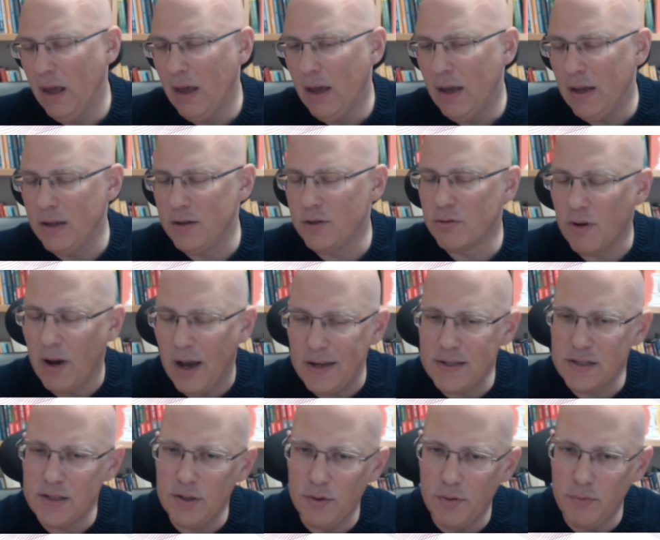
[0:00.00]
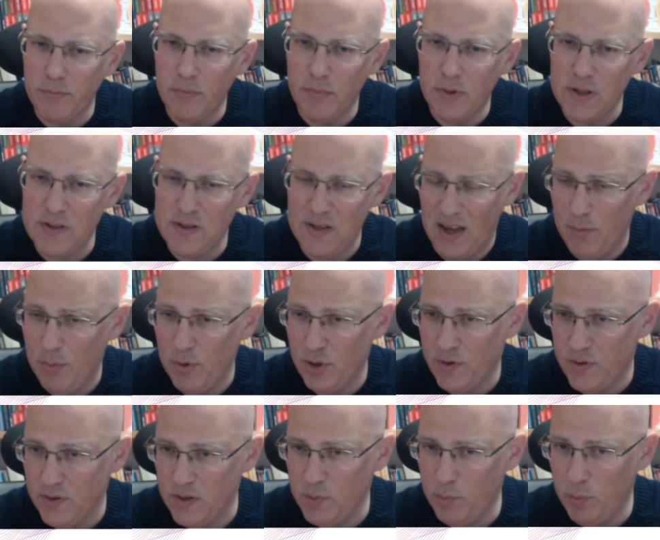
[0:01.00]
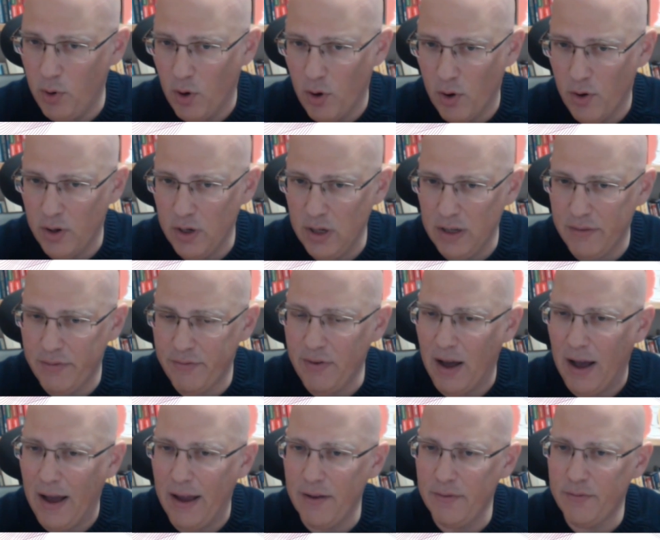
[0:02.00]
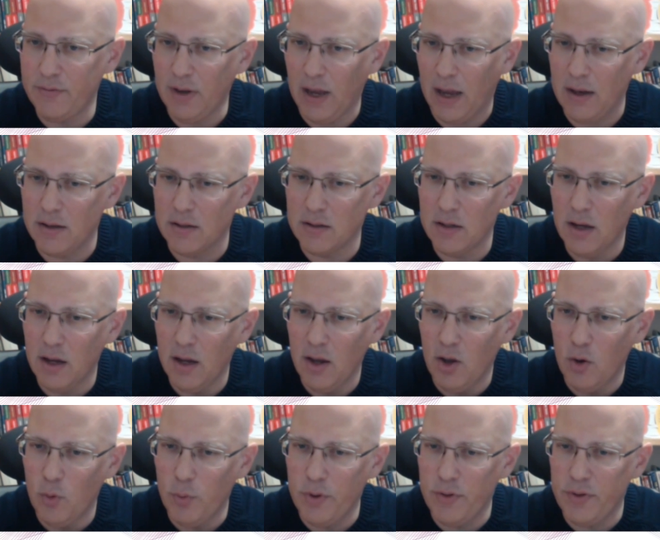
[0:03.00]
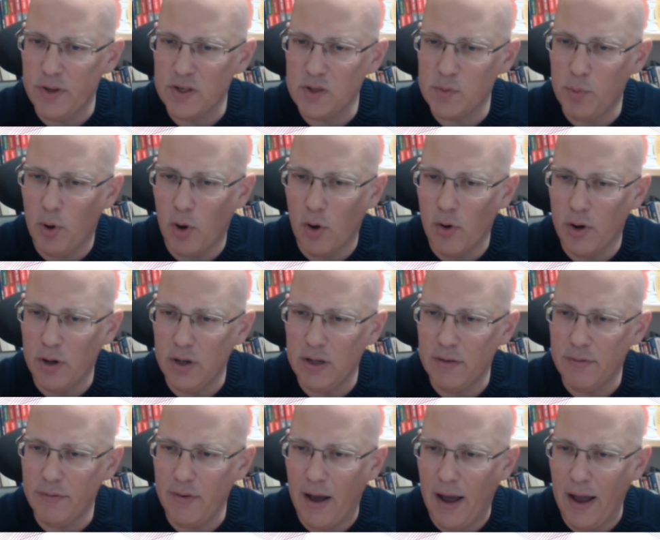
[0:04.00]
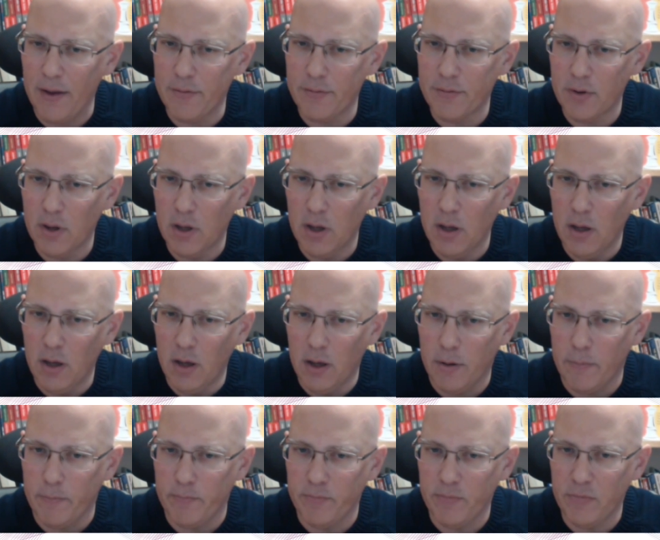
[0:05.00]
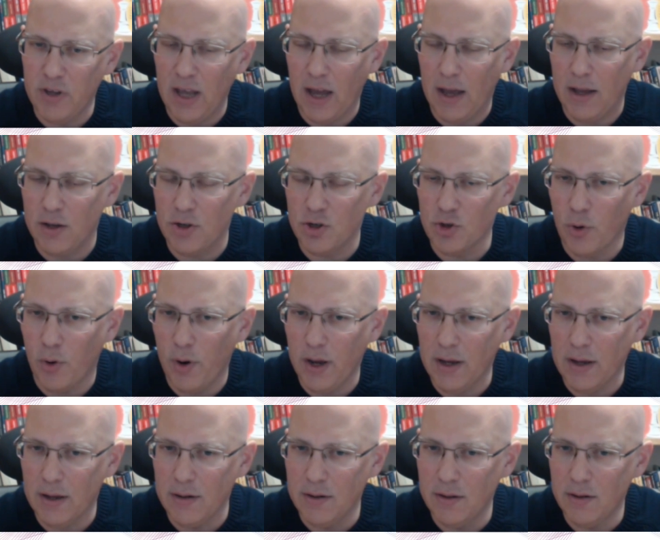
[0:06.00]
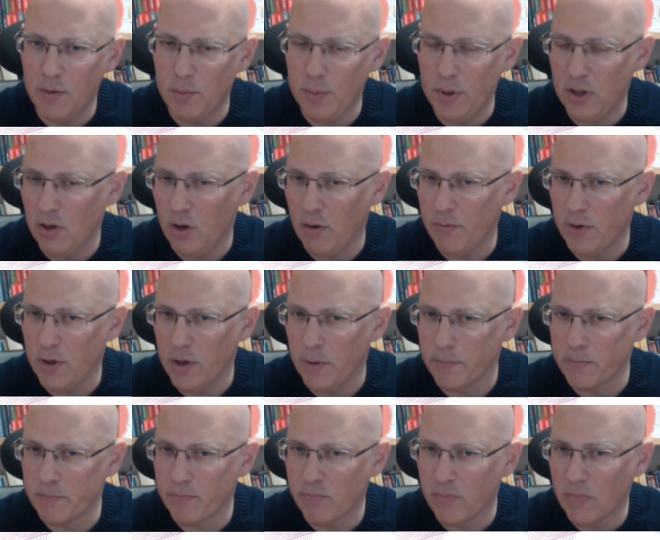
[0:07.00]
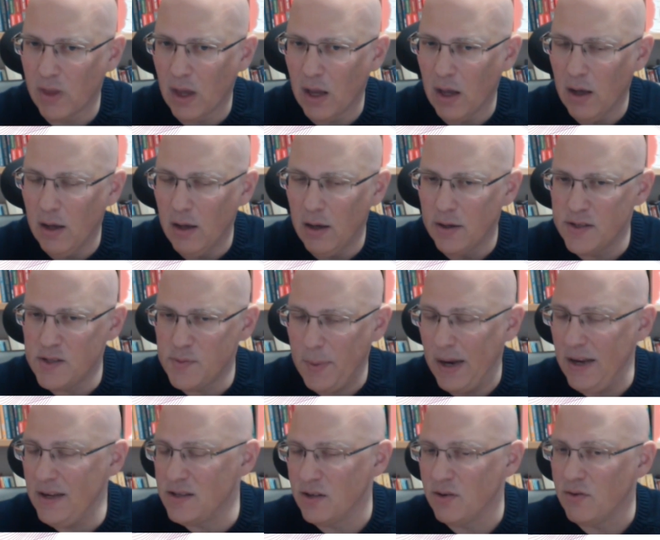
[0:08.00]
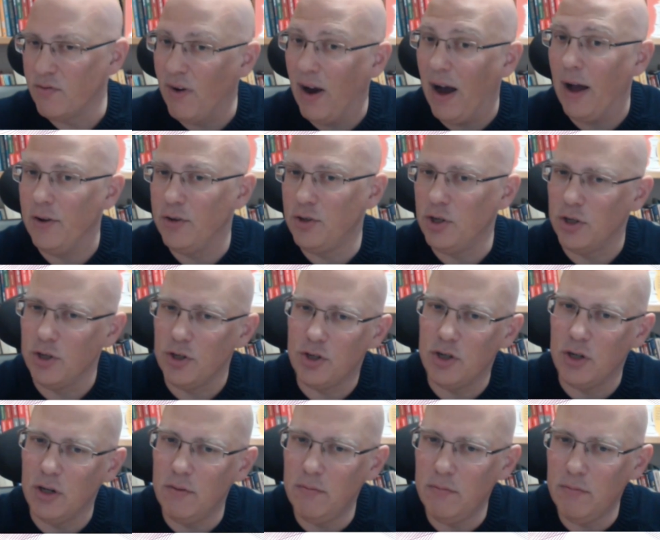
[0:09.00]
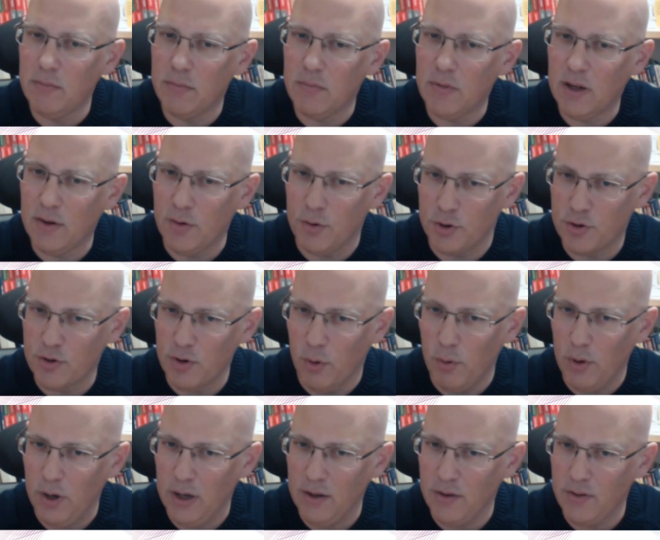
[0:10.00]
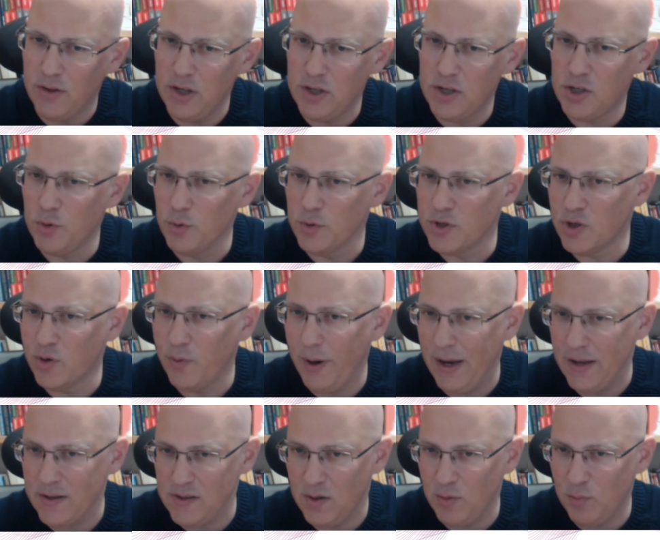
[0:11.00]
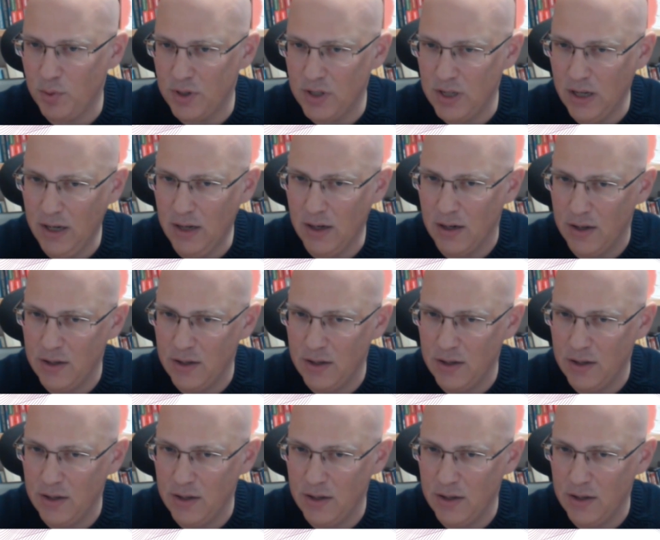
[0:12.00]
He tries to establish this pawn on e5, and with this pawn on e5, enjoying a little bit of a space advantage, controlling these two squares in particular.